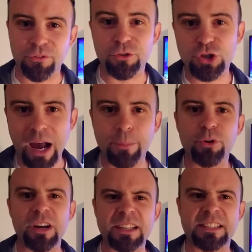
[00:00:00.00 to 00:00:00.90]
for
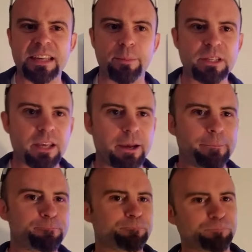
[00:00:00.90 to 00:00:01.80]
Jobber. It's Sami Zayn.
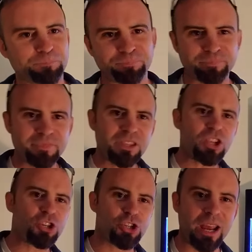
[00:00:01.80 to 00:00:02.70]

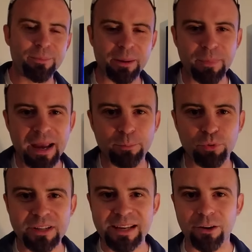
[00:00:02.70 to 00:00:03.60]
Shane McMahon
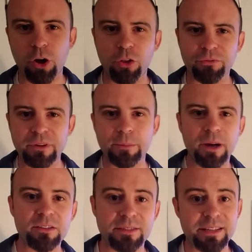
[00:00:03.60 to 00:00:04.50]
brings out all the
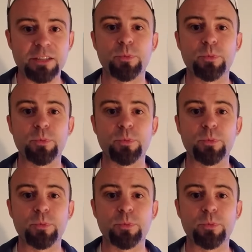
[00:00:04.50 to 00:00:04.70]
females and says,